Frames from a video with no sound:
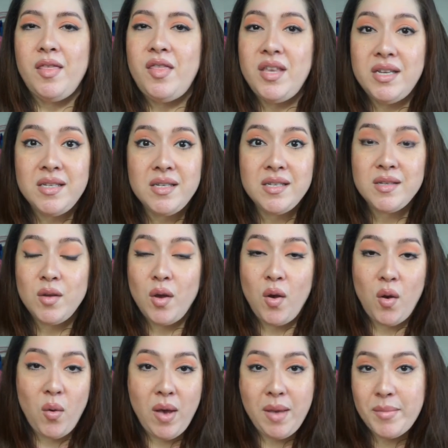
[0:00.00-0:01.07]
This
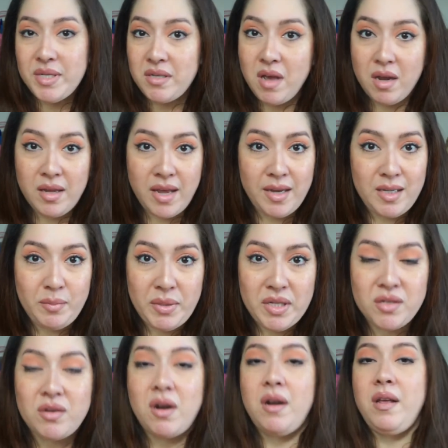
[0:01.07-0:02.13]
whole Amazon
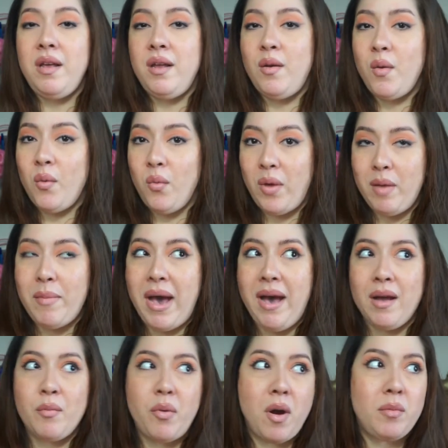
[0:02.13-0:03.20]
KDP started way back,